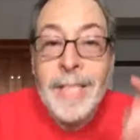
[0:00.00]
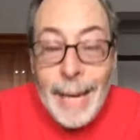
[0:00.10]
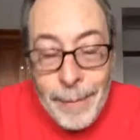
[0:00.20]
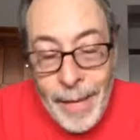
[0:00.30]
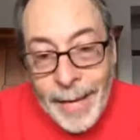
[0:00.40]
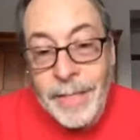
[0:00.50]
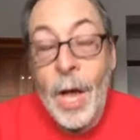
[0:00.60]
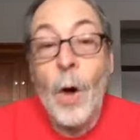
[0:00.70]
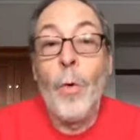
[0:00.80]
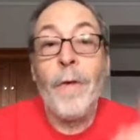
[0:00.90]
same place.
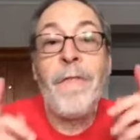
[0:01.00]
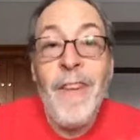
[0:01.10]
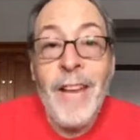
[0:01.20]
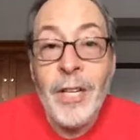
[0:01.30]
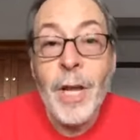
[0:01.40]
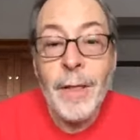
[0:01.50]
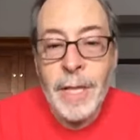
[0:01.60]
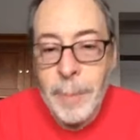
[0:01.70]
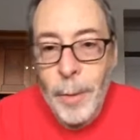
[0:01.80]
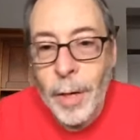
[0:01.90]
finish
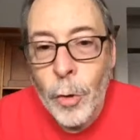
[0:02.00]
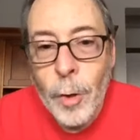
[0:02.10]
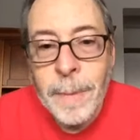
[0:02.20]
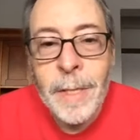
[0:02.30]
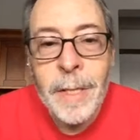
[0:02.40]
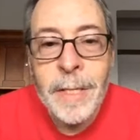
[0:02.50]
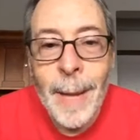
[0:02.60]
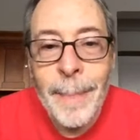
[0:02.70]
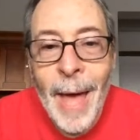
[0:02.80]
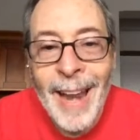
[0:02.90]
this book. Oops,
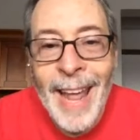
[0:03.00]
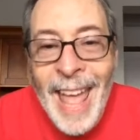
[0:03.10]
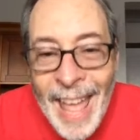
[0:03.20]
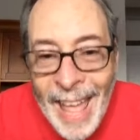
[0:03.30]
stop that.